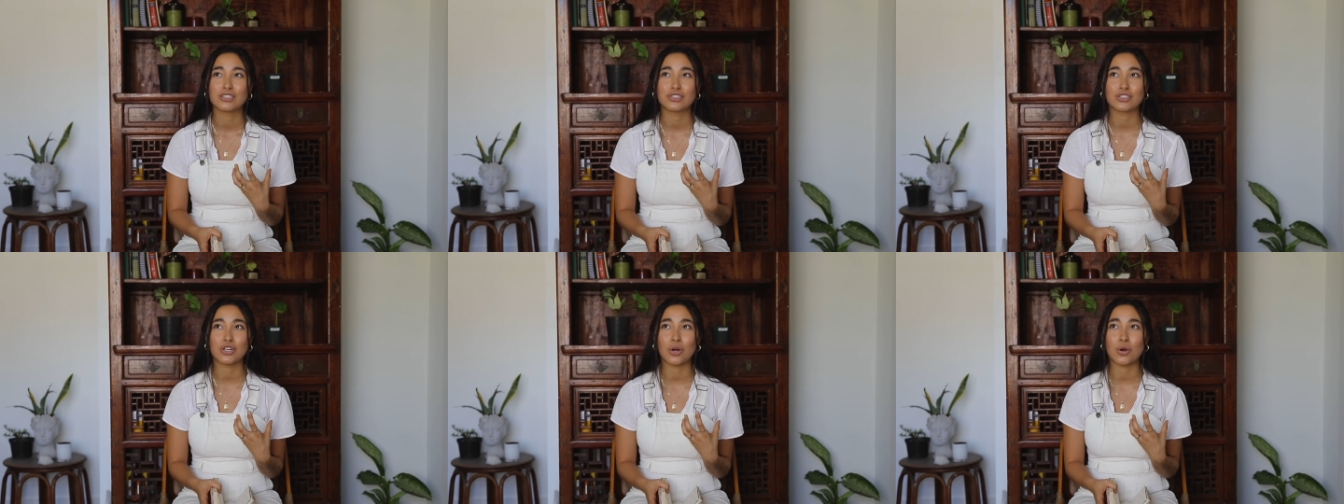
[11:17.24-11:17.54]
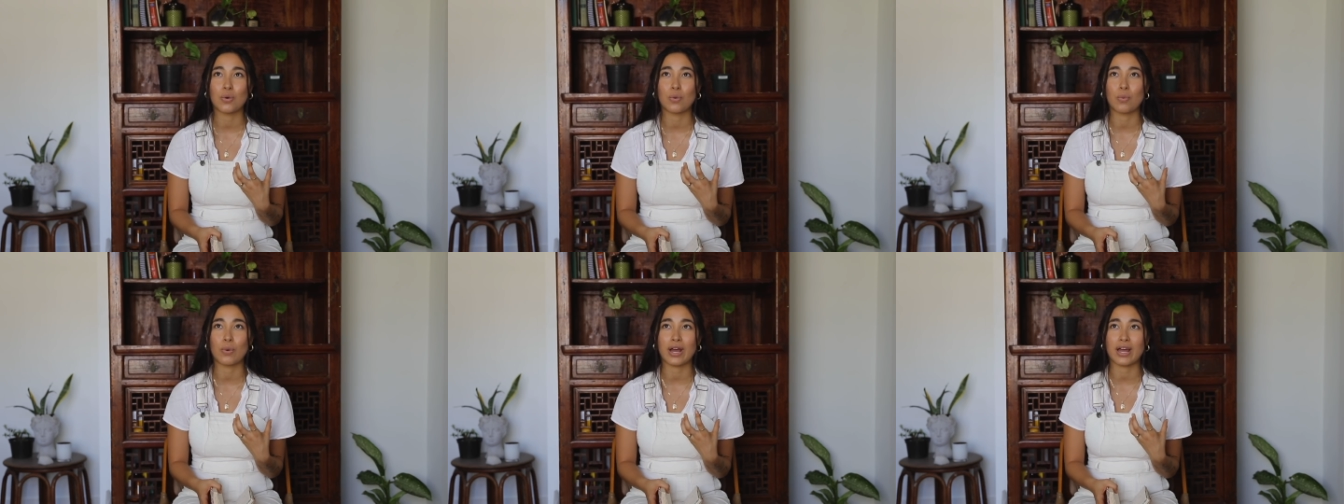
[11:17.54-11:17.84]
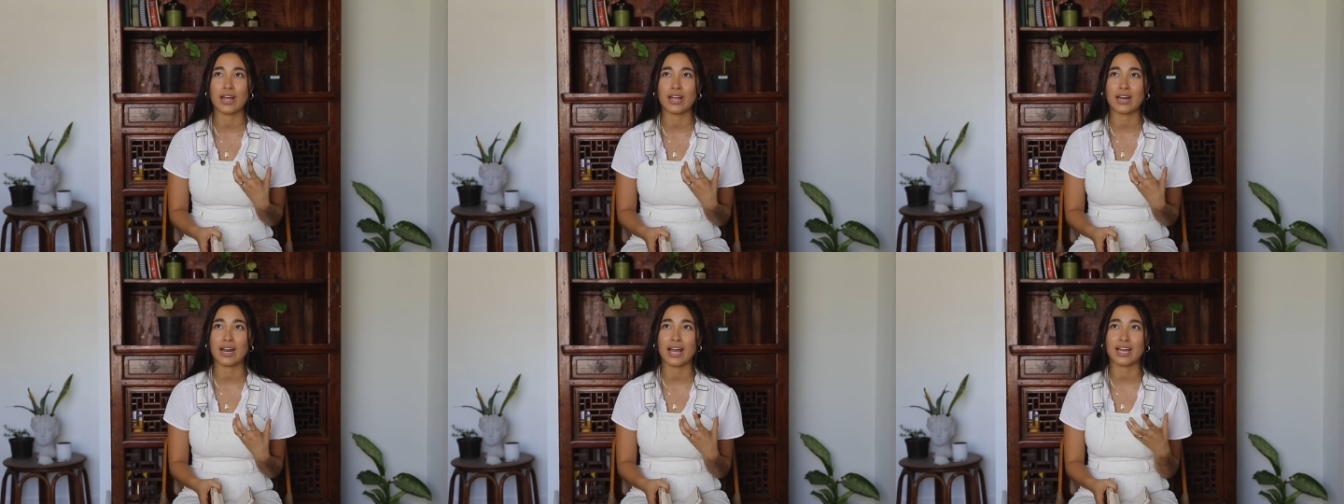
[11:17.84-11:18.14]
so
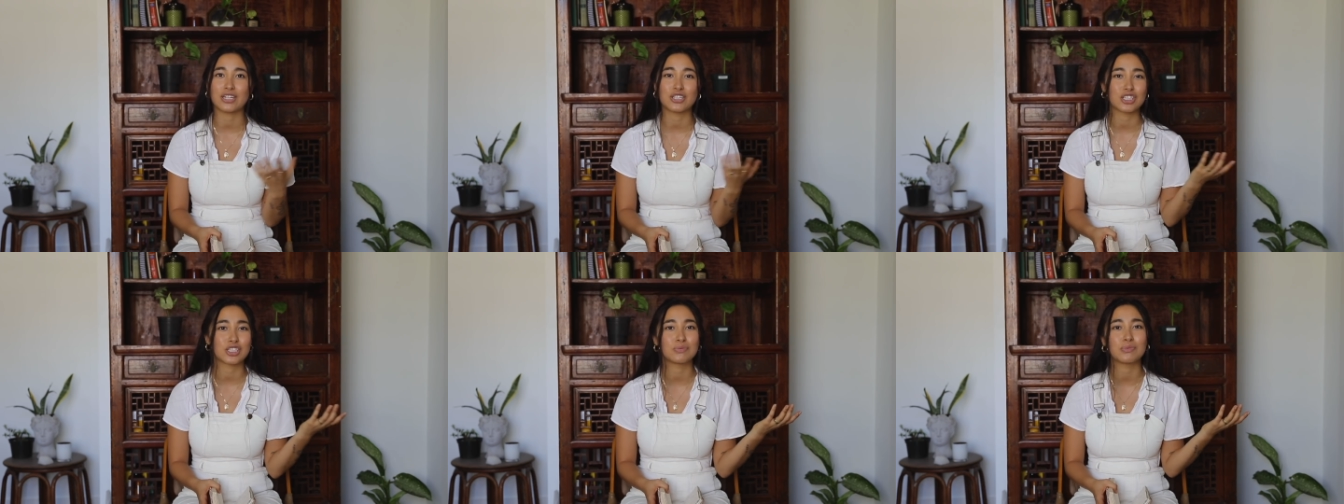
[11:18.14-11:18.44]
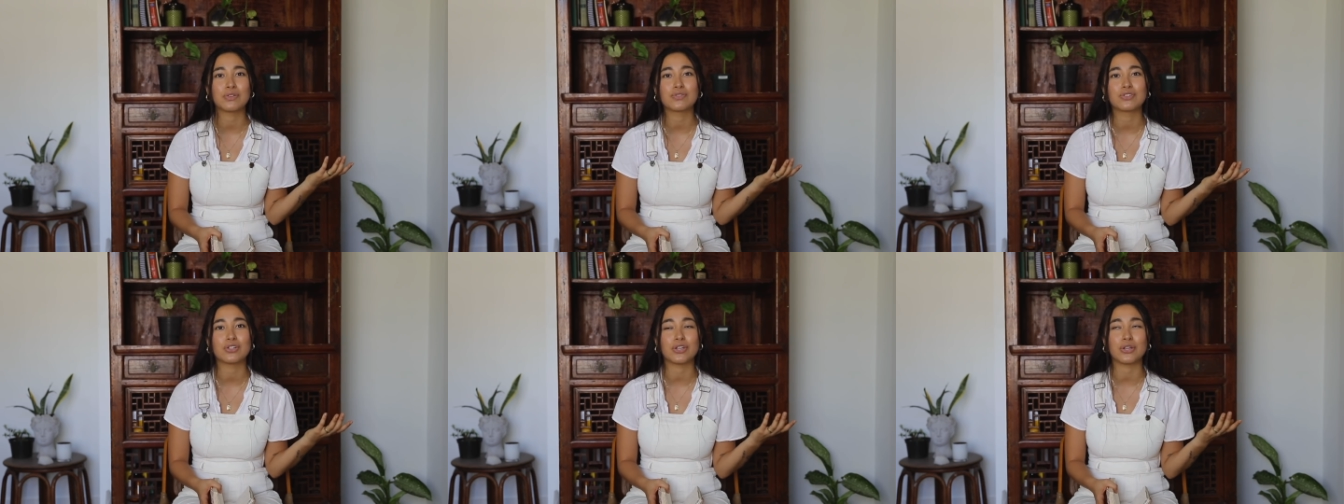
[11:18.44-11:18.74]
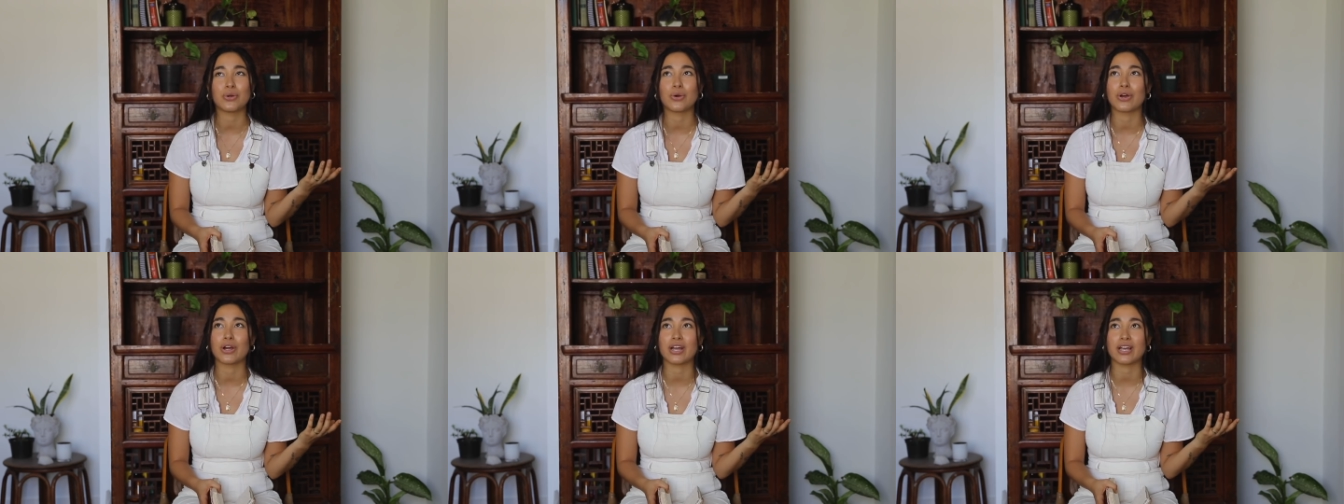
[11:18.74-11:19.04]
when I had just moved to
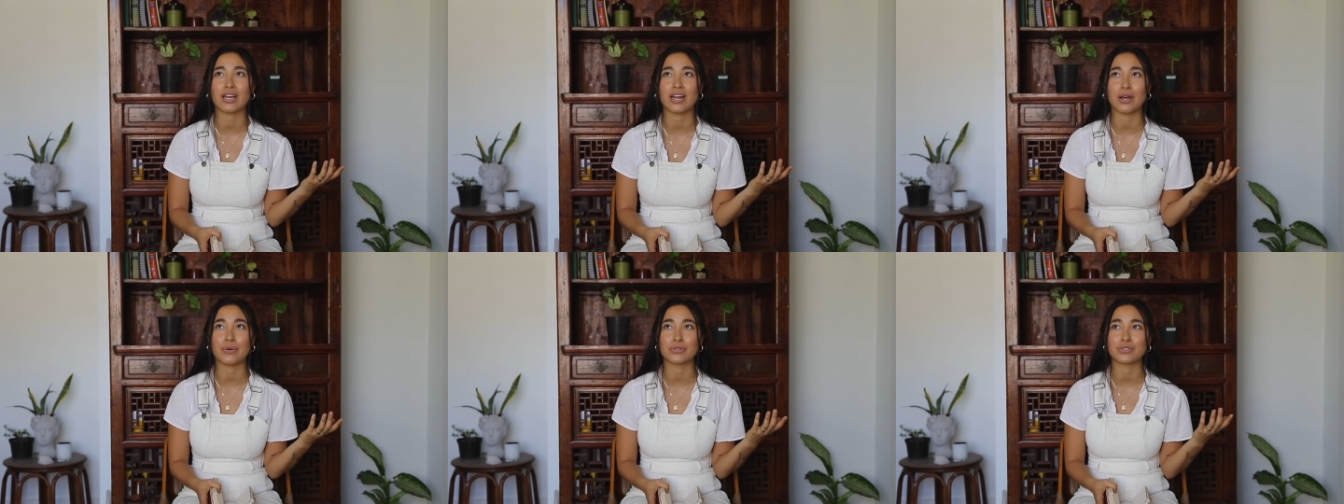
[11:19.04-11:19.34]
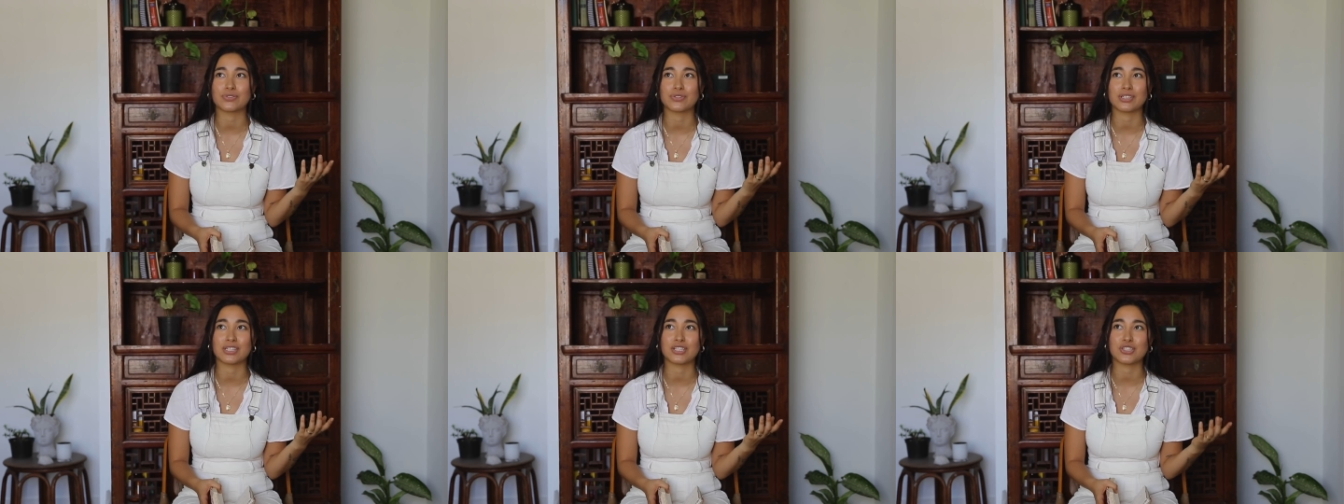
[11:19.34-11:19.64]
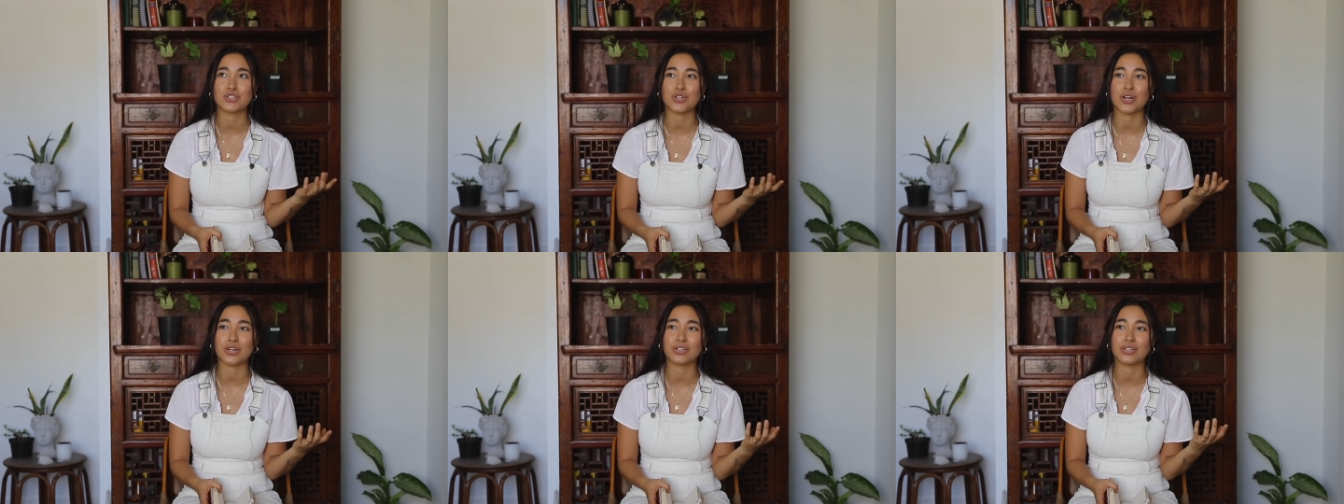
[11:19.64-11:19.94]
New York and I was really
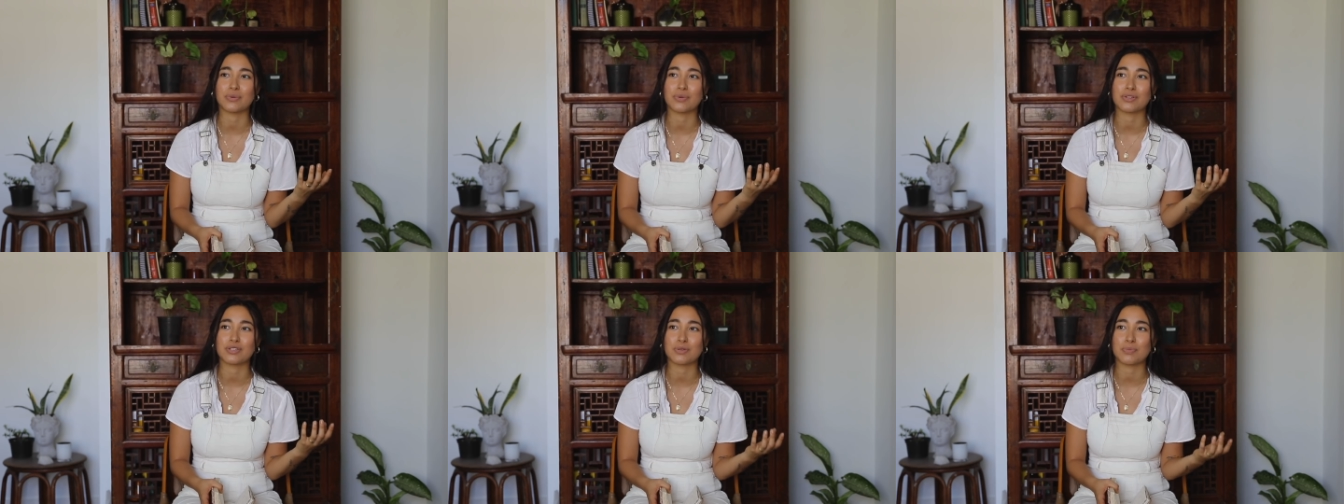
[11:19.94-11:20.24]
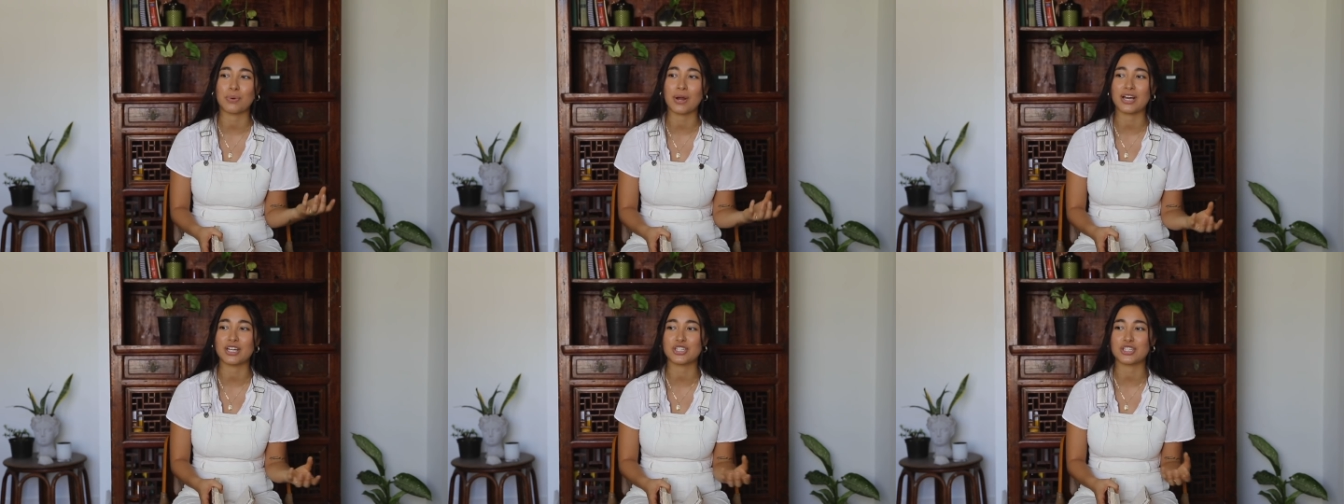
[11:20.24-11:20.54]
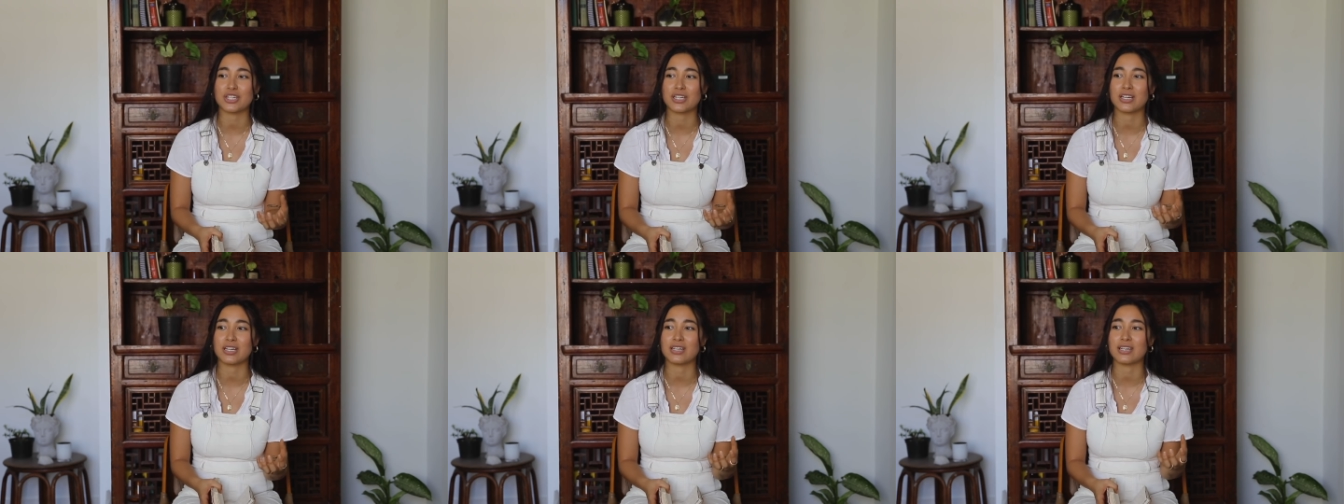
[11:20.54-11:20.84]
struggling with
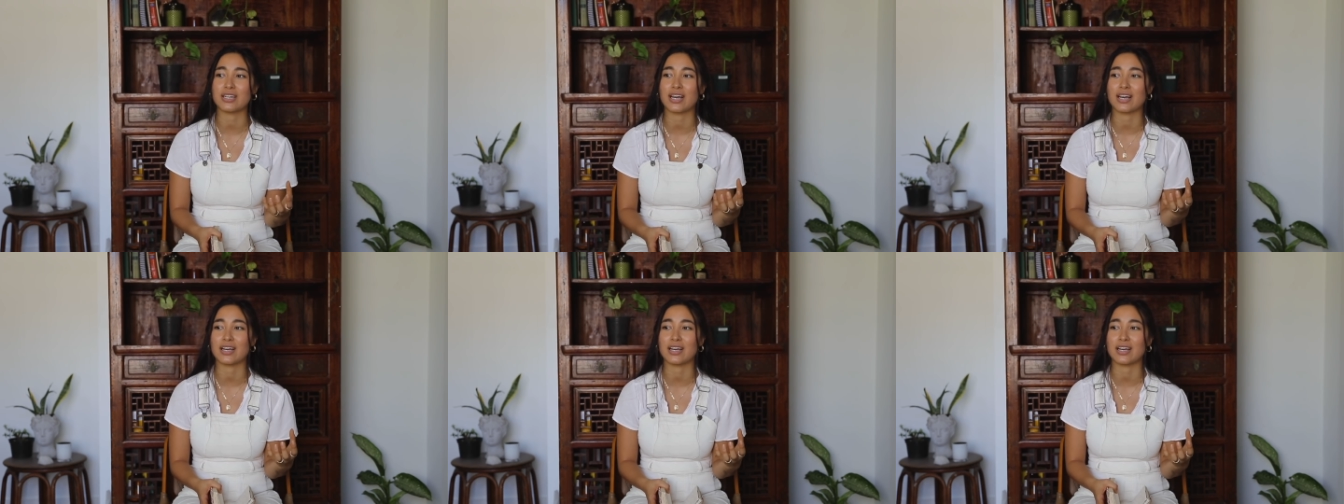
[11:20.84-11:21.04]
depression